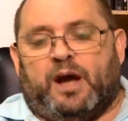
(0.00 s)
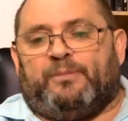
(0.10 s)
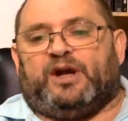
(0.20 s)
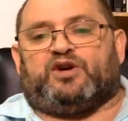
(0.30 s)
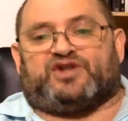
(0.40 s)

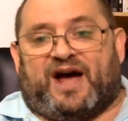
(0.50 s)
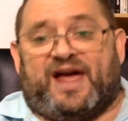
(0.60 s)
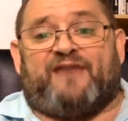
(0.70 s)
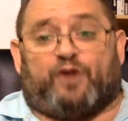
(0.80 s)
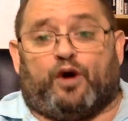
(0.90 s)
because I
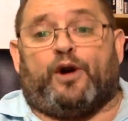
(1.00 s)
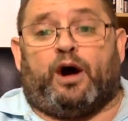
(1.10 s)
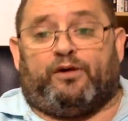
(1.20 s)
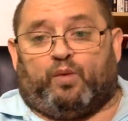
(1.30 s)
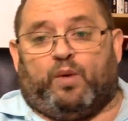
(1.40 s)
have heard
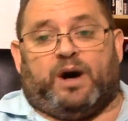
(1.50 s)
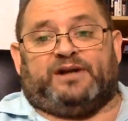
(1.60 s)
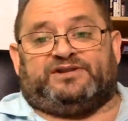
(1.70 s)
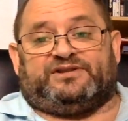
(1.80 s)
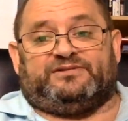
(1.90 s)

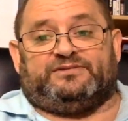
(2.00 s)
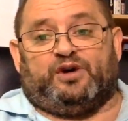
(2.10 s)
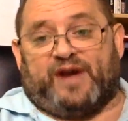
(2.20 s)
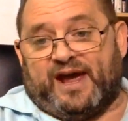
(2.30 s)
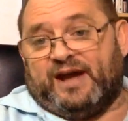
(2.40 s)
otherwise,
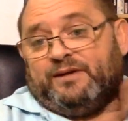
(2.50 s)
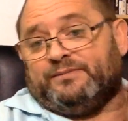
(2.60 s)
okay?